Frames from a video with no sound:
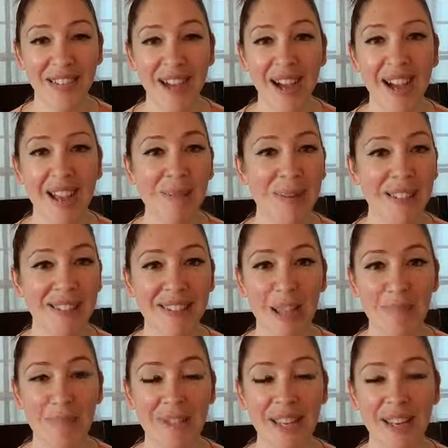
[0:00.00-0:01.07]
I am
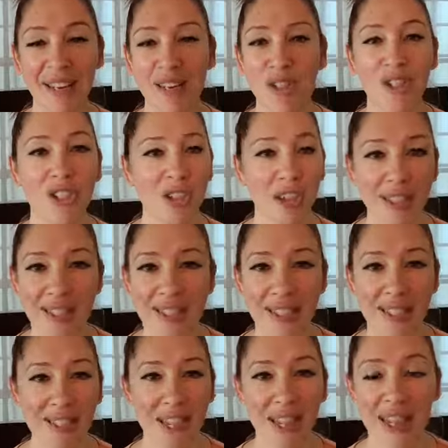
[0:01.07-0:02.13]
accepted just
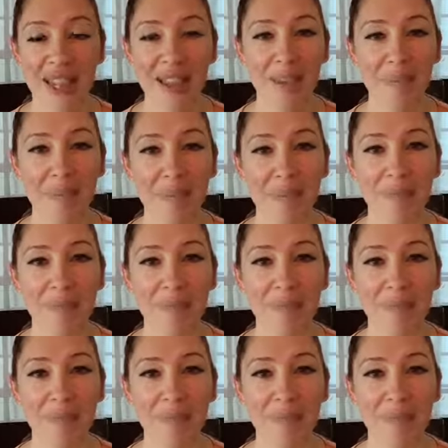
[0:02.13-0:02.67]
as I am.